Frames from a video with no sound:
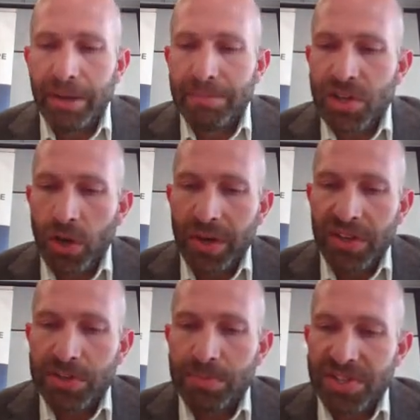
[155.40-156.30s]
So in
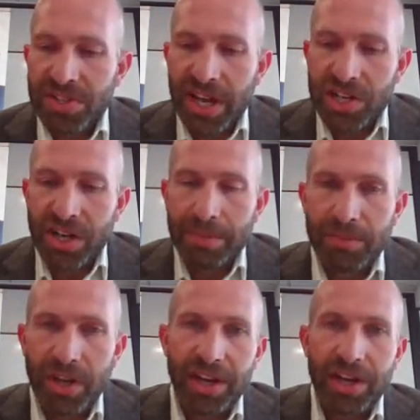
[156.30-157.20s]
this presentation, I'm
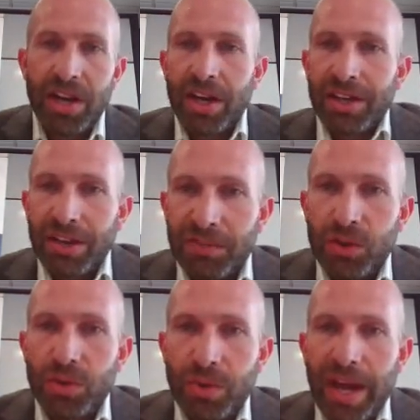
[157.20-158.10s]
going to give
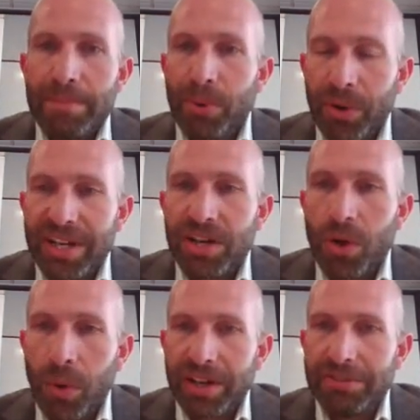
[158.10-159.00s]
you a pretty
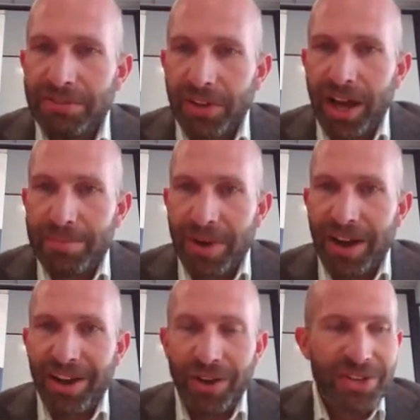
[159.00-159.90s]
quick
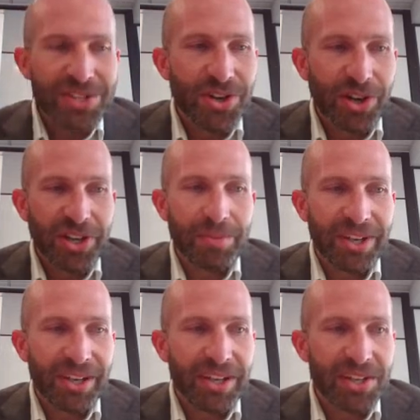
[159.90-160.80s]
flyby on this
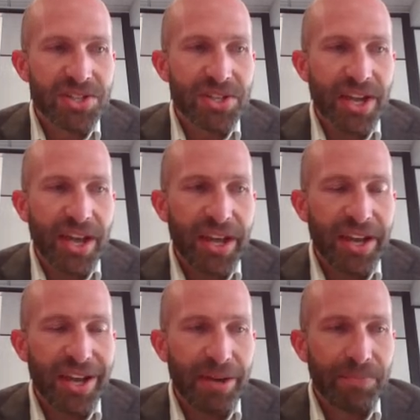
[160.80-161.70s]
document. It is
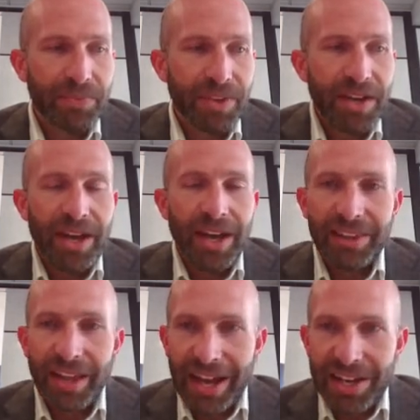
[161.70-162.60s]
a
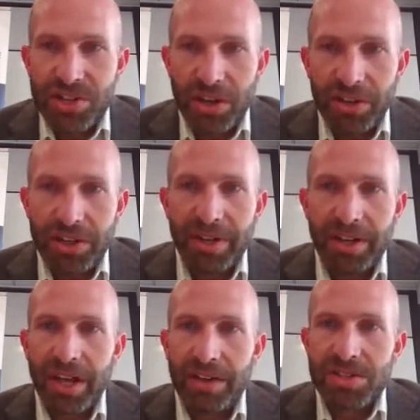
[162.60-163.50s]
large document.
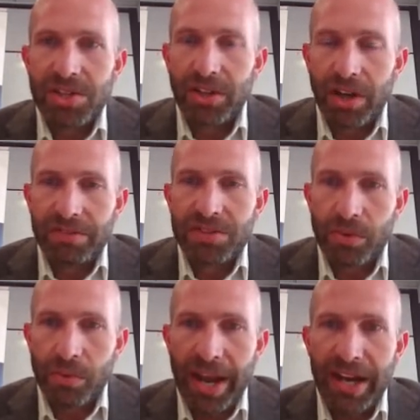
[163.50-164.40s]
It covers a lot of
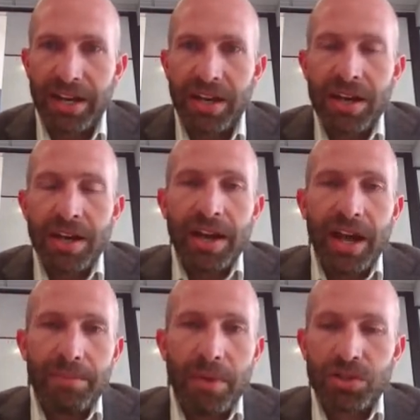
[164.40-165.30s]
terrain.
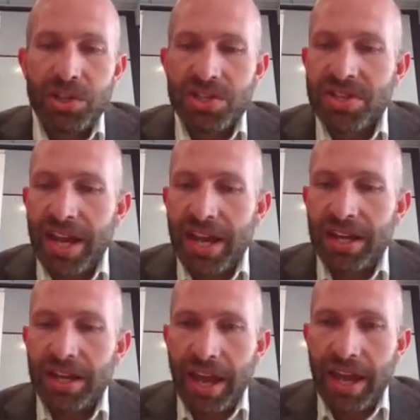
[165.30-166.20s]
I'll just
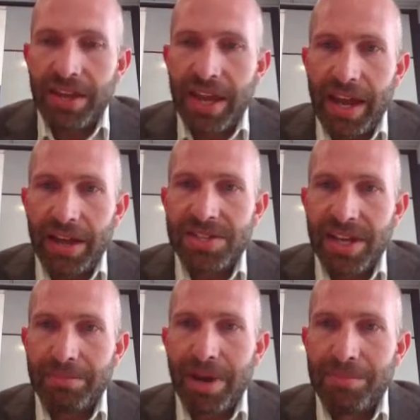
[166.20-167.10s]
say at the
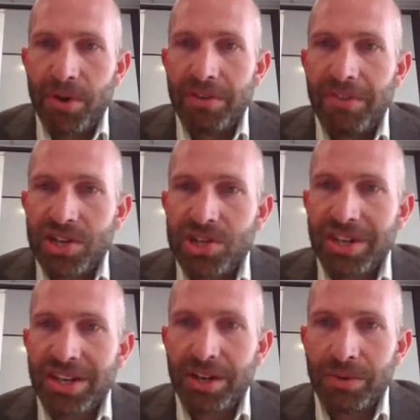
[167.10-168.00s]
outset, my motivation
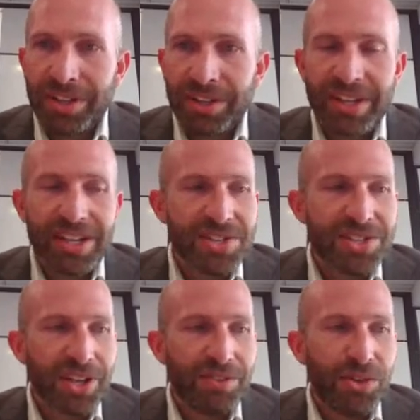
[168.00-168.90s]
here really is
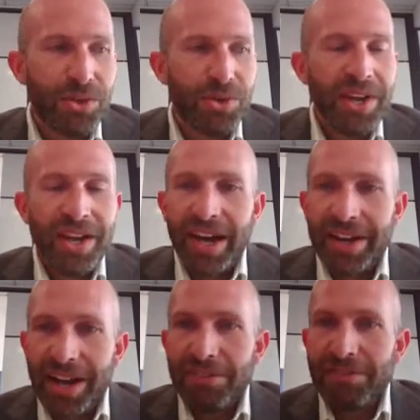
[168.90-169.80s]
to give you
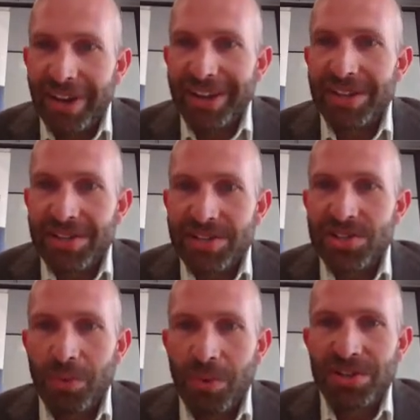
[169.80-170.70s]
enough nuggets
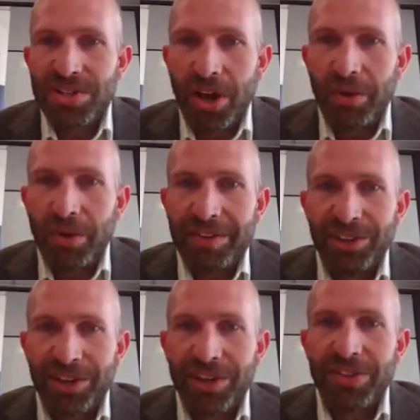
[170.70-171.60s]
to want to go and have a
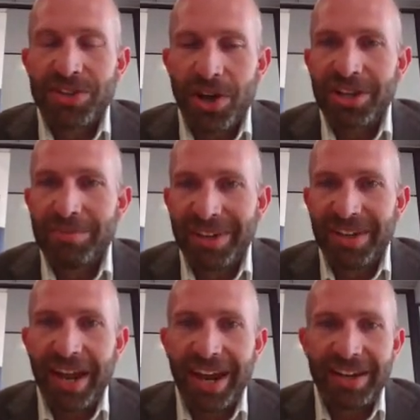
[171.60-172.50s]
look at the
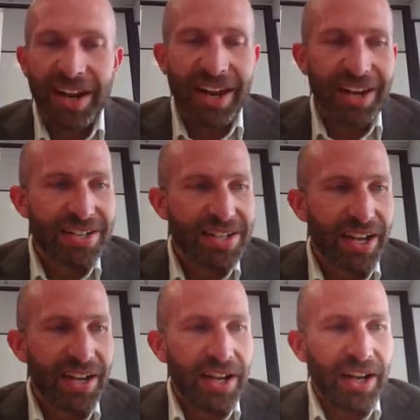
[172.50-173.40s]
document and
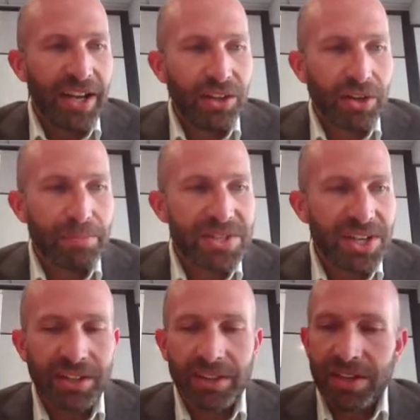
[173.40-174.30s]
look
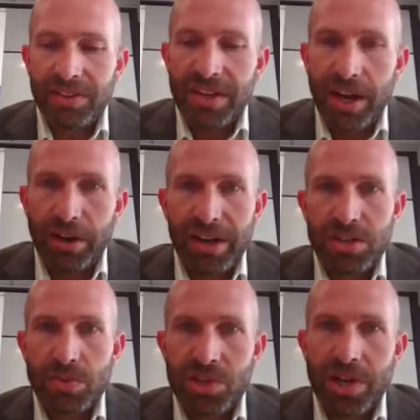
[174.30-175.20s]
particularly at the
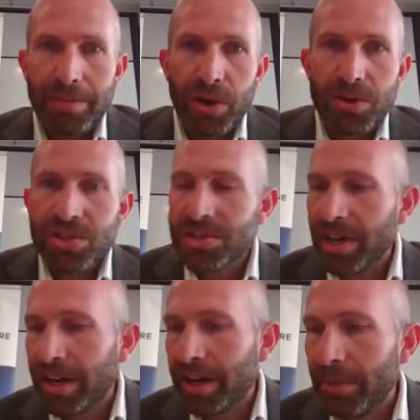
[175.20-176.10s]
areas are most
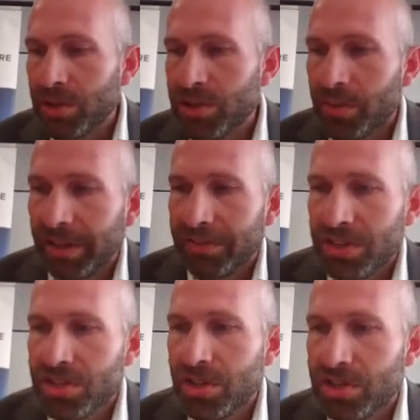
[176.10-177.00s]

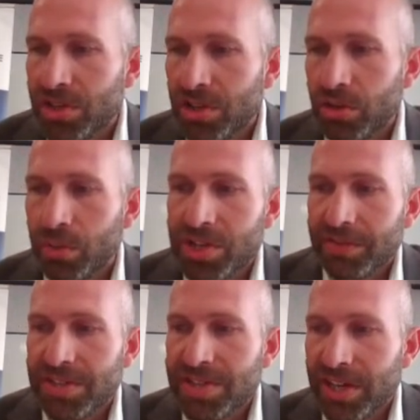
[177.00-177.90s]
relevant to you,
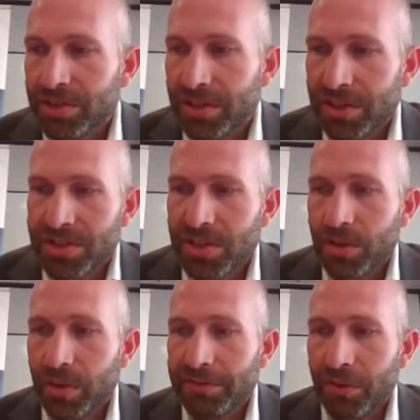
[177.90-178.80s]
whichever sector it is that
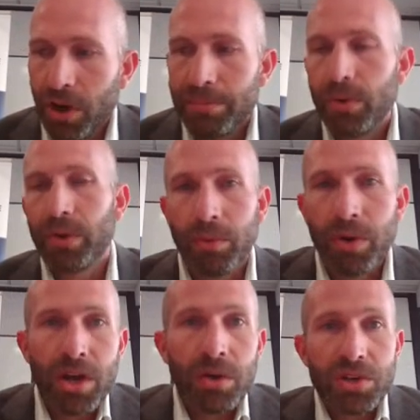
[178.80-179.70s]
you are from, or
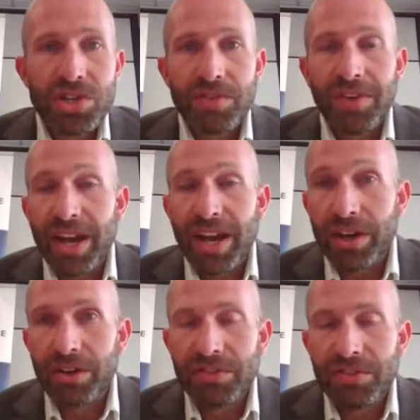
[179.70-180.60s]
whichever
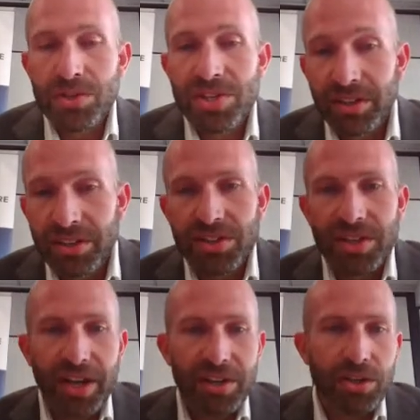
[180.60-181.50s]
area of New Zealand
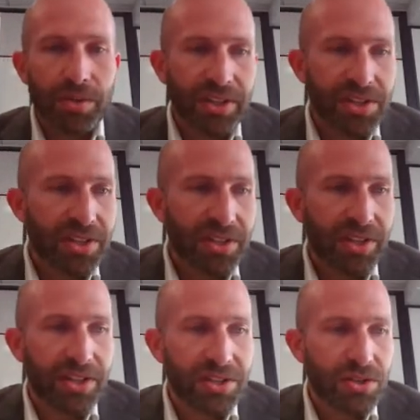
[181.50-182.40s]
you are
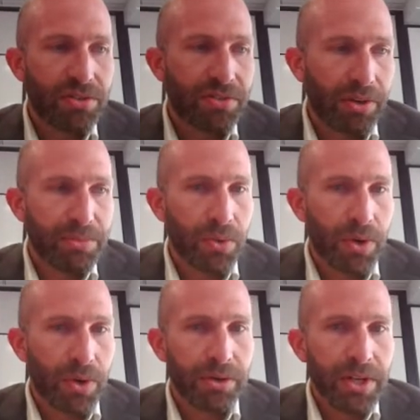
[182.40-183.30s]
listening into from as
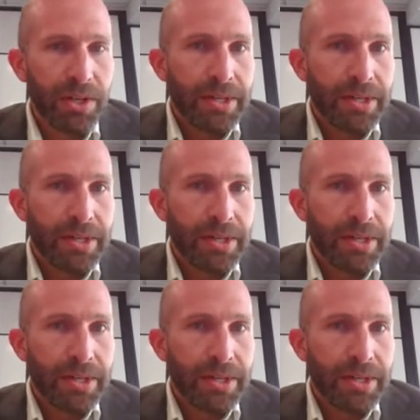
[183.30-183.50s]
well.